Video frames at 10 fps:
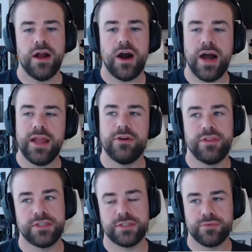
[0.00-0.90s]
I know
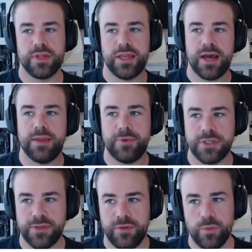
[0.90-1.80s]
this is really hard,
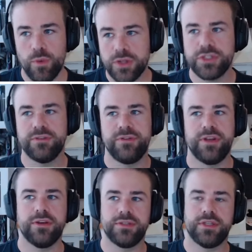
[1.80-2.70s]
because if you're watching
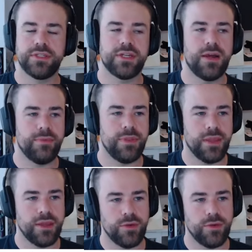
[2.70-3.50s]
videos at this time of the year,